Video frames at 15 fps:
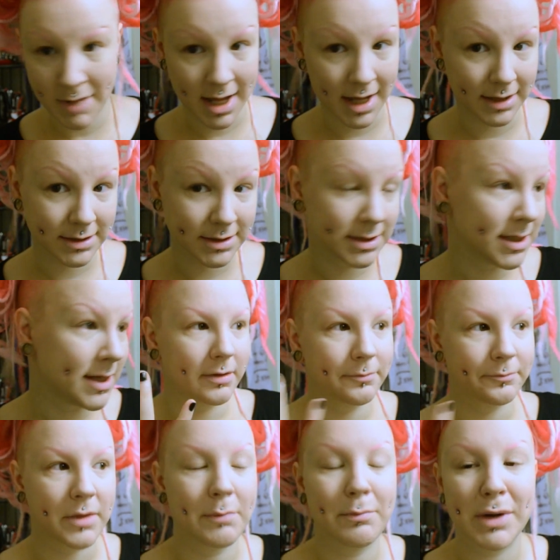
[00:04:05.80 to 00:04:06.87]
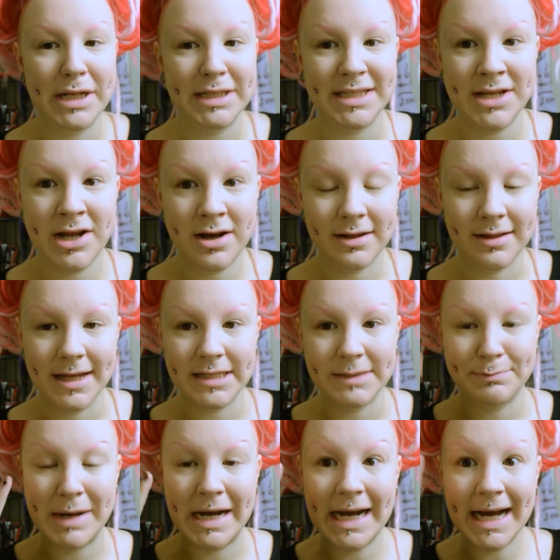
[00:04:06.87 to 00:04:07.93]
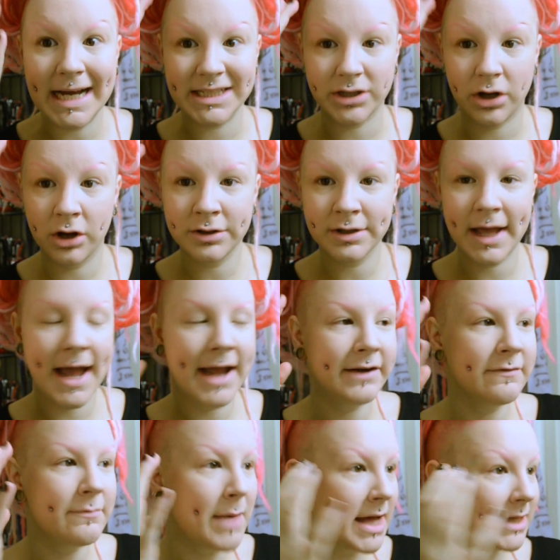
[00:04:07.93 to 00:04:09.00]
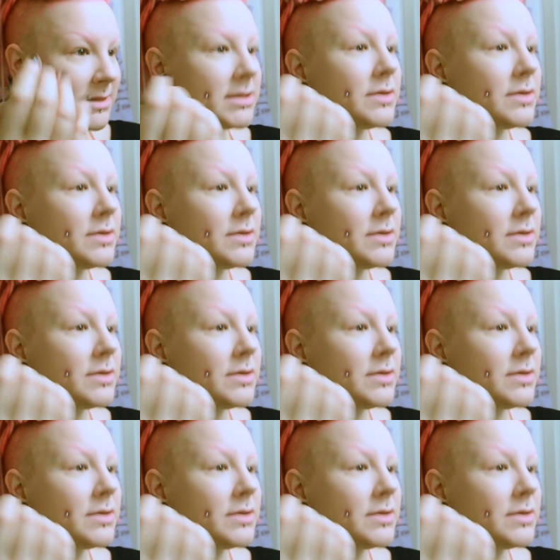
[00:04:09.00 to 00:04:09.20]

matte but it's not like packed on kind of matte,